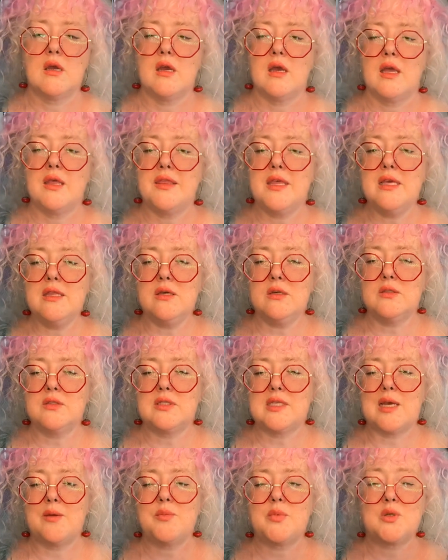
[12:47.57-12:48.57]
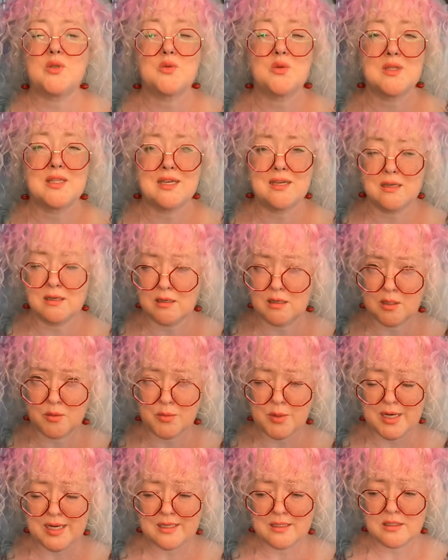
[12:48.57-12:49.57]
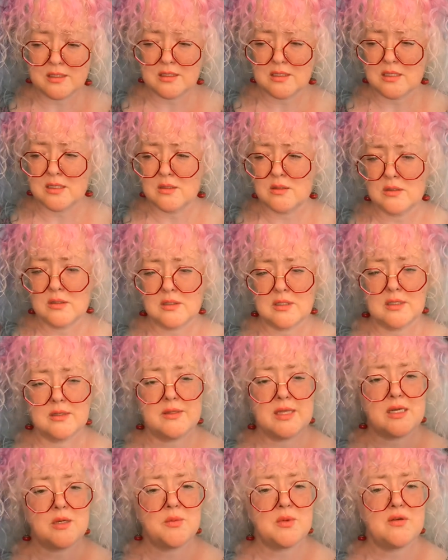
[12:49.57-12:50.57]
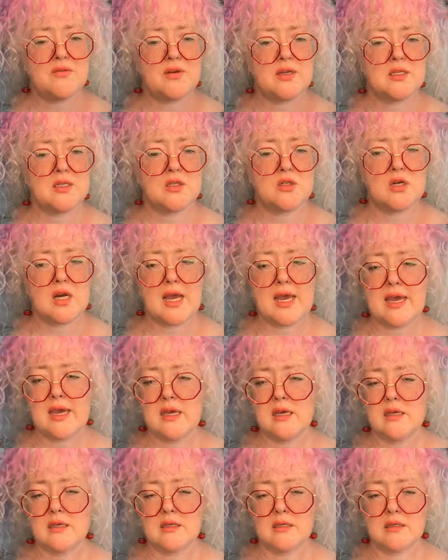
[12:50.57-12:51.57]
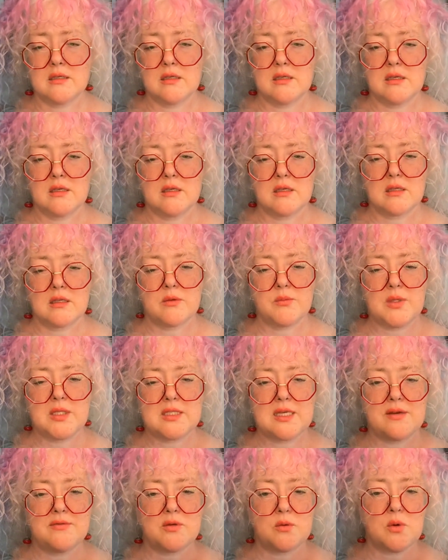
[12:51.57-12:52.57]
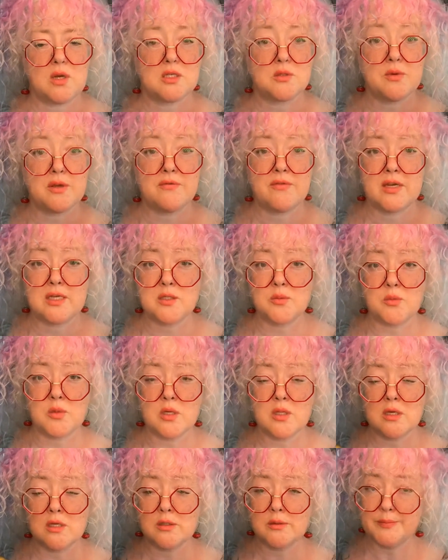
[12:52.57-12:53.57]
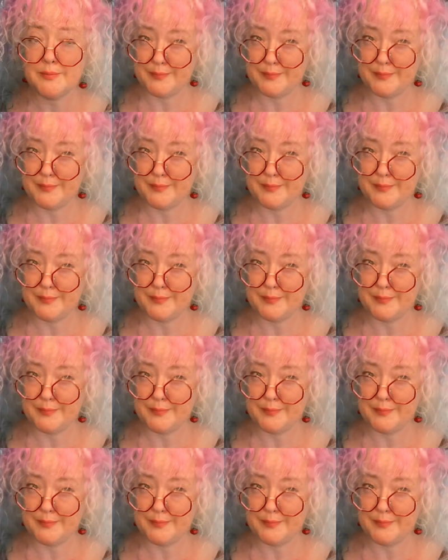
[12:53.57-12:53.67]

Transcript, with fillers: I think those samples were like good brands too, so that'll be fun to try. It means I have to wash my face more though.